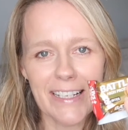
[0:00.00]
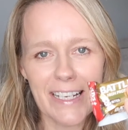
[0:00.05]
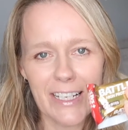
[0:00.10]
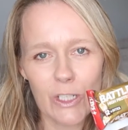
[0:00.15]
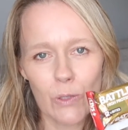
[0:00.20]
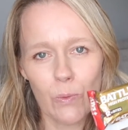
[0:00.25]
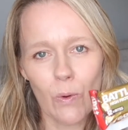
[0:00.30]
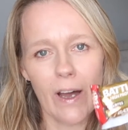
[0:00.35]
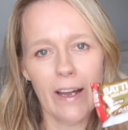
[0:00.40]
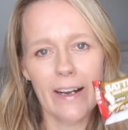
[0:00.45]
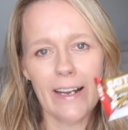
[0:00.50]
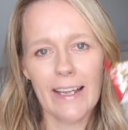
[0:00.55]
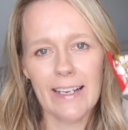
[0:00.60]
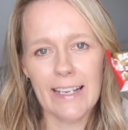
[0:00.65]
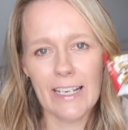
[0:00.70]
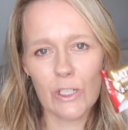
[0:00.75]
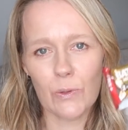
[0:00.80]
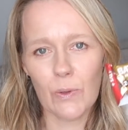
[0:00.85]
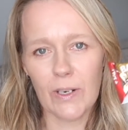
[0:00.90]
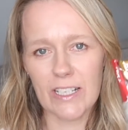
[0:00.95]
each one,
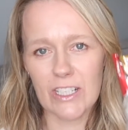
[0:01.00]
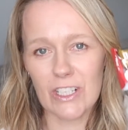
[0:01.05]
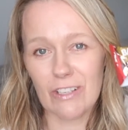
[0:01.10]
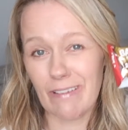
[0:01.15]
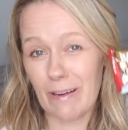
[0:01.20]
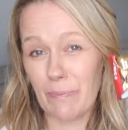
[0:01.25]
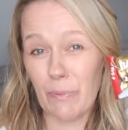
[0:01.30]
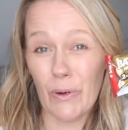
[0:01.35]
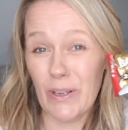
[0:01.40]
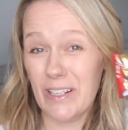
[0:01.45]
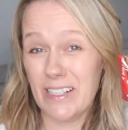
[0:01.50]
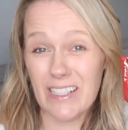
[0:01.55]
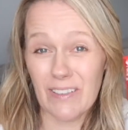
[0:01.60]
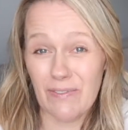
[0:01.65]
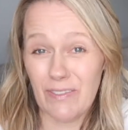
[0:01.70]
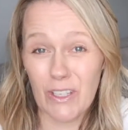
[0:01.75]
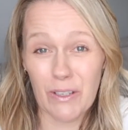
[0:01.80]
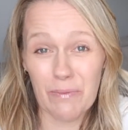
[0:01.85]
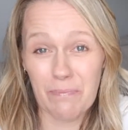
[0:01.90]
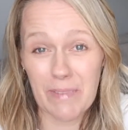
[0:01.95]
and each one is 3 points
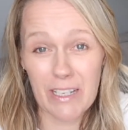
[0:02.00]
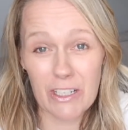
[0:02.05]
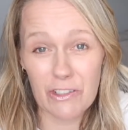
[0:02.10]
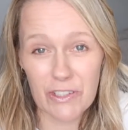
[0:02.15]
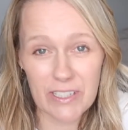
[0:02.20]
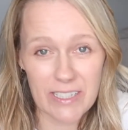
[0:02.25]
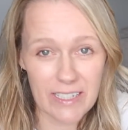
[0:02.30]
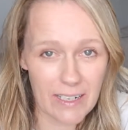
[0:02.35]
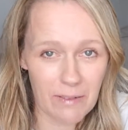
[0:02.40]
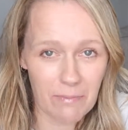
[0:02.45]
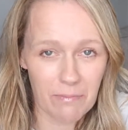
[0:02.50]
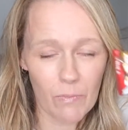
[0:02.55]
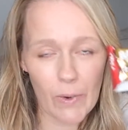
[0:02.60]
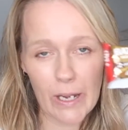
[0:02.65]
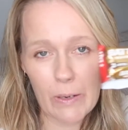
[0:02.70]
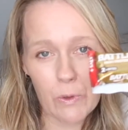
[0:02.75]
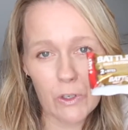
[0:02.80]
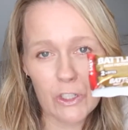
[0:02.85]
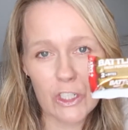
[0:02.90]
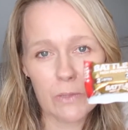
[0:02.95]
if you're interested in
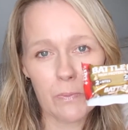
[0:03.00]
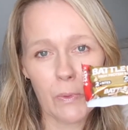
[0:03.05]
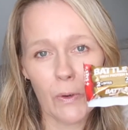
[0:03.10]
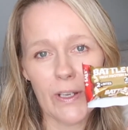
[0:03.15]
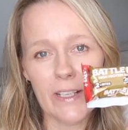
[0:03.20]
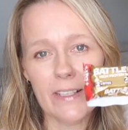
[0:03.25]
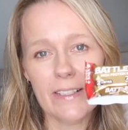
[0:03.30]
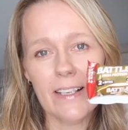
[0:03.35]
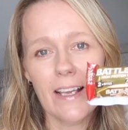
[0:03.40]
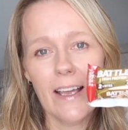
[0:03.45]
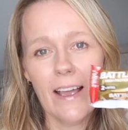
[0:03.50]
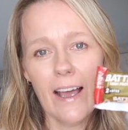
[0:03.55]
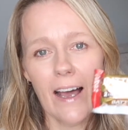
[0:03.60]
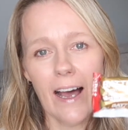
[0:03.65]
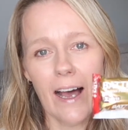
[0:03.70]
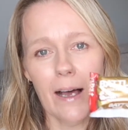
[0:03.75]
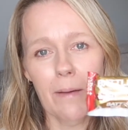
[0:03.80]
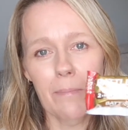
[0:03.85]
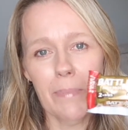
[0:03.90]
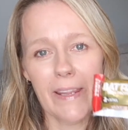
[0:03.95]
Weight Watchers points,
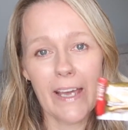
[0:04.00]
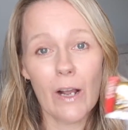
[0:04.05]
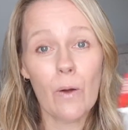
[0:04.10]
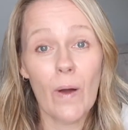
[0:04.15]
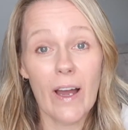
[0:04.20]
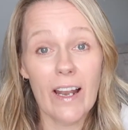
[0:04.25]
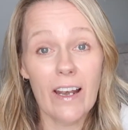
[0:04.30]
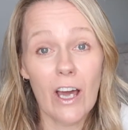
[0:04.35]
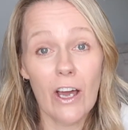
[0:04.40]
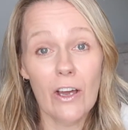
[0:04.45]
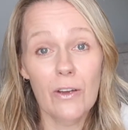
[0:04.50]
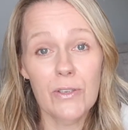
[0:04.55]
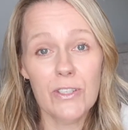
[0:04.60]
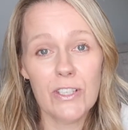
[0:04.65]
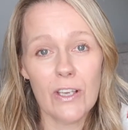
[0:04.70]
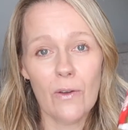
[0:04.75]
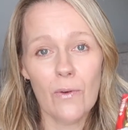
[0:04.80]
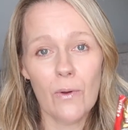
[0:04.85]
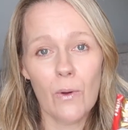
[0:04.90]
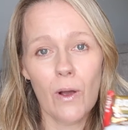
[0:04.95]
but they're quite low,
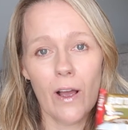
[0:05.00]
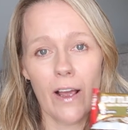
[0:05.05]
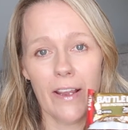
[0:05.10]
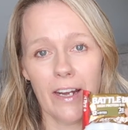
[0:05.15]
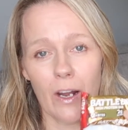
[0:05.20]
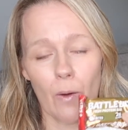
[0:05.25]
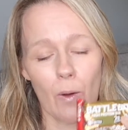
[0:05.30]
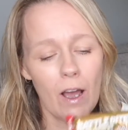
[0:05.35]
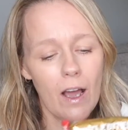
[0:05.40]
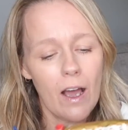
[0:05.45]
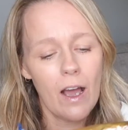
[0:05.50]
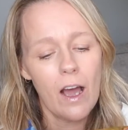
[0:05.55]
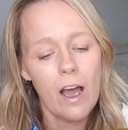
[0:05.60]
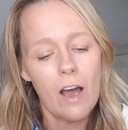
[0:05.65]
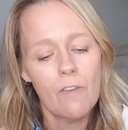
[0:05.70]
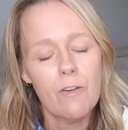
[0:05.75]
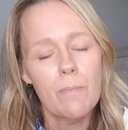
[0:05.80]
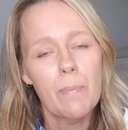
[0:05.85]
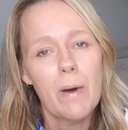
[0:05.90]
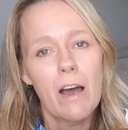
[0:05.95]
so you know, a
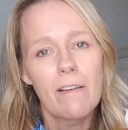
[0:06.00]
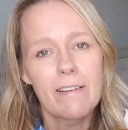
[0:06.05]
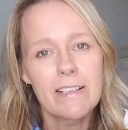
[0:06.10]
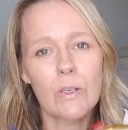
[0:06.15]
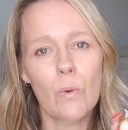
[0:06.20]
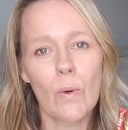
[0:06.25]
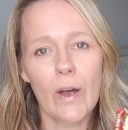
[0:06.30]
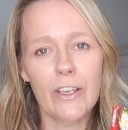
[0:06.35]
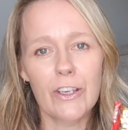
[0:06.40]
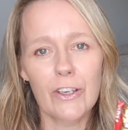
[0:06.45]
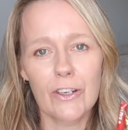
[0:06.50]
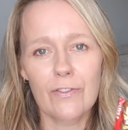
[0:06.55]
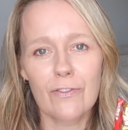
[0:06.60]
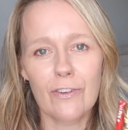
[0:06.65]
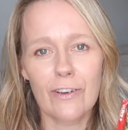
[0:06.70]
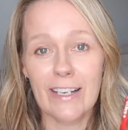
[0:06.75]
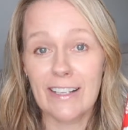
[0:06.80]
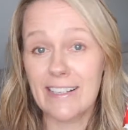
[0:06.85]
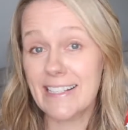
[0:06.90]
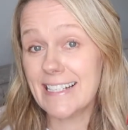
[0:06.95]
half a bar is quite good
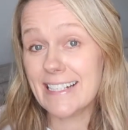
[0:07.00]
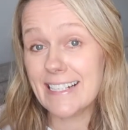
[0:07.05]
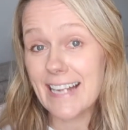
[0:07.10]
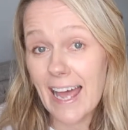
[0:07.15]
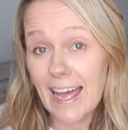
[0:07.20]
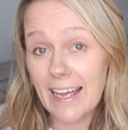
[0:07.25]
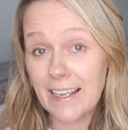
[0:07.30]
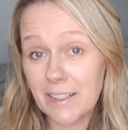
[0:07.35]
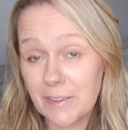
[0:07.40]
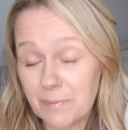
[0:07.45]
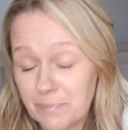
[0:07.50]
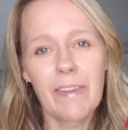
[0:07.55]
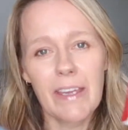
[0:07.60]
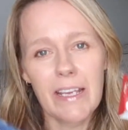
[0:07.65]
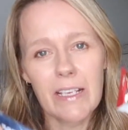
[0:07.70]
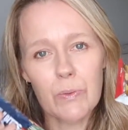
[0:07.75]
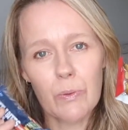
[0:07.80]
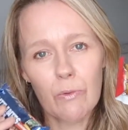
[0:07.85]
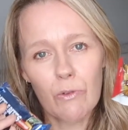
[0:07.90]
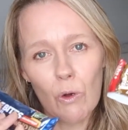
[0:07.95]
for a little snack. And
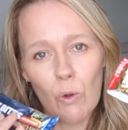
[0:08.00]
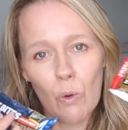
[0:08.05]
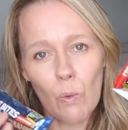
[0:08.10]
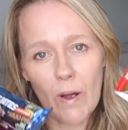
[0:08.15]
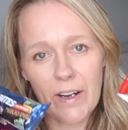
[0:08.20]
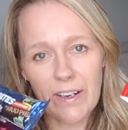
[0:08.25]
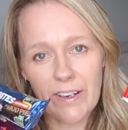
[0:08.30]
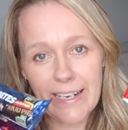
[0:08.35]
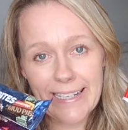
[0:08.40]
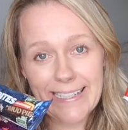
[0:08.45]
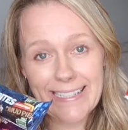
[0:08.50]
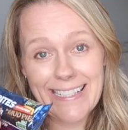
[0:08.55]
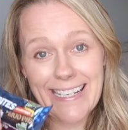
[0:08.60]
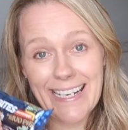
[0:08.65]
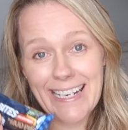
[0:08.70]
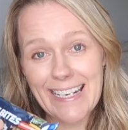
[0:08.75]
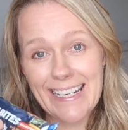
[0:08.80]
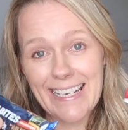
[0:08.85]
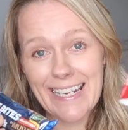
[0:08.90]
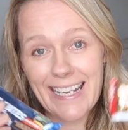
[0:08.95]
these were all
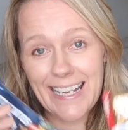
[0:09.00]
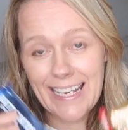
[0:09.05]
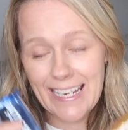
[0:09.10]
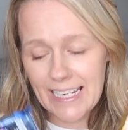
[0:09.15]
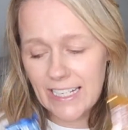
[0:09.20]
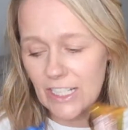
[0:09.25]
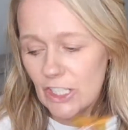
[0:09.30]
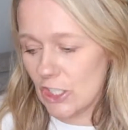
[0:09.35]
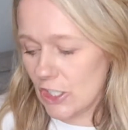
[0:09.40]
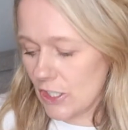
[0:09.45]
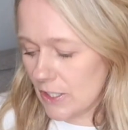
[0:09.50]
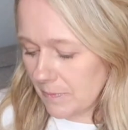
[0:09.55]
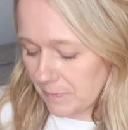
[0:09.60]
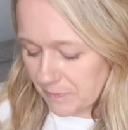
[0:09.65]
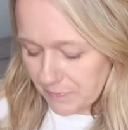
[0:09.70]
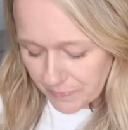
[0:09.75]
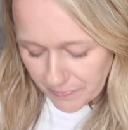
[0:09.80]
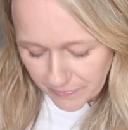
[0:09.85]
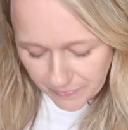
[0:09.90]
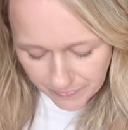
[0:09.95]
$1.19 each.
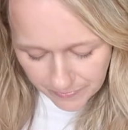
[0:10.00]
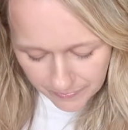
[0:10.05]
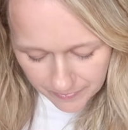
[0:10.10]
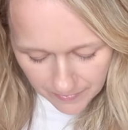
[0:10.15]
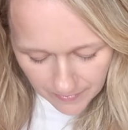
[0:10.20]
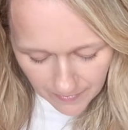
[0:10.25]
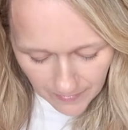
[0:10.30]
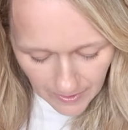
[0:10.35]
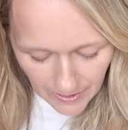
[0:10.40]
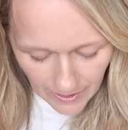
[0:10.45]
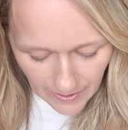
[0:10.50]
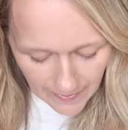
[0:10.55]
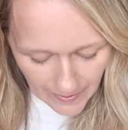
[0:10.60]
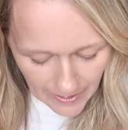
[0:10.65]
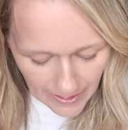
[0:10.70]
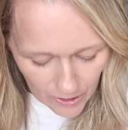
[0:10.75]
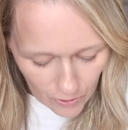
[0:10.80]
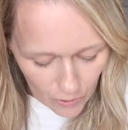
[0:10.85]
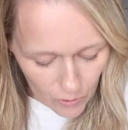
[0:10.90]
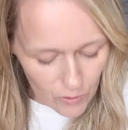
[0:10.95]
And then
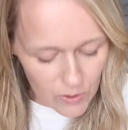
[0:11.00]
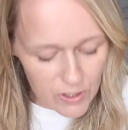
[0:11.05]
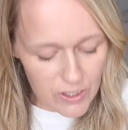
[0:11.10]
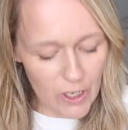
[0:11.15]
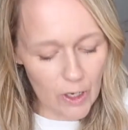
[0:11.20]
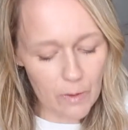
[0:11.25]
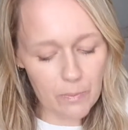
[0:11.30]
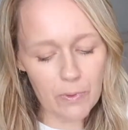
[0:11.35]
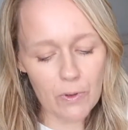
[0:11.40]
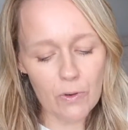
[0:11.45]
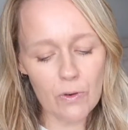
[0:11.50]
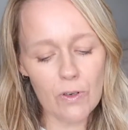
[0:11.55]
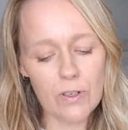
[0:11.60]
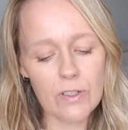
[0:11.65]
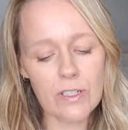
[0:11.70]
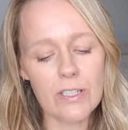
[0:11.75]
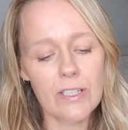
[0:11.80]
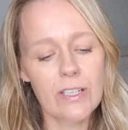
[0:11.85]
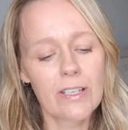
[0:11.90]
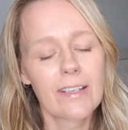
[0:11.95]
I also
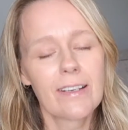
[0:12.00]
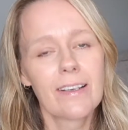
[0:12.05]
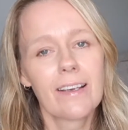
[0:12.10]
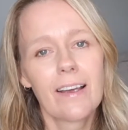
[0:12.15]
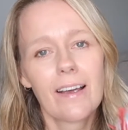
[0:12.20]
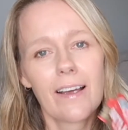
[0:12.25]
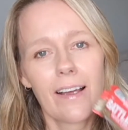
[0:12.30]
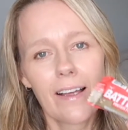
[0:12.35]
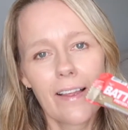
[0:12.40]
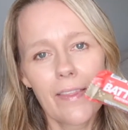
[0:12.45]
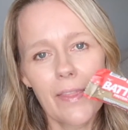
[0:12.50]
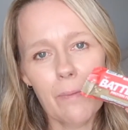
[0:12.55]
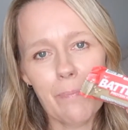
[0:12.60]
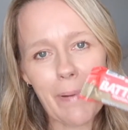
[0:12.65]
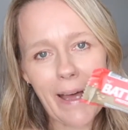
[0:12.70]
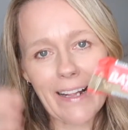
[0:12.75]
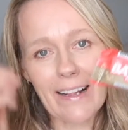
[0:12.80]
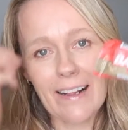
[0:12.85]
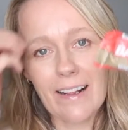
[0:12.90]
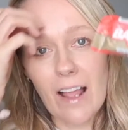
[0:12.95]
bought the
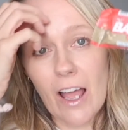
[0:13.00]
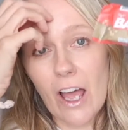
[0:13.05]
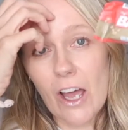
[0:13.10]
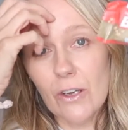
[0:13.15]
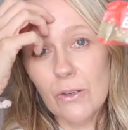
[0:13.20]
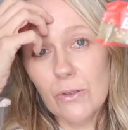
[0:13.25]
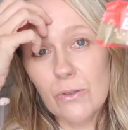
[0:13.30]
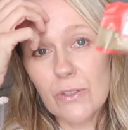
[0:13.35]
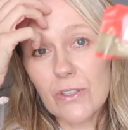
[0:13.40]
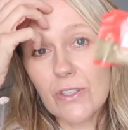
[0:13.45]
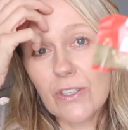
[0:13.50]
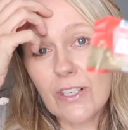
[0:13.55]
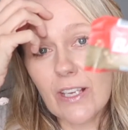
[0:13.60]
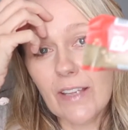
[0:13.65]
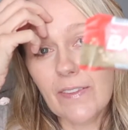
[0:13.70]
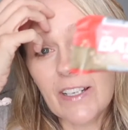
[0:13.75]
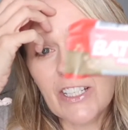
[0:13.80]
Battle Oats, the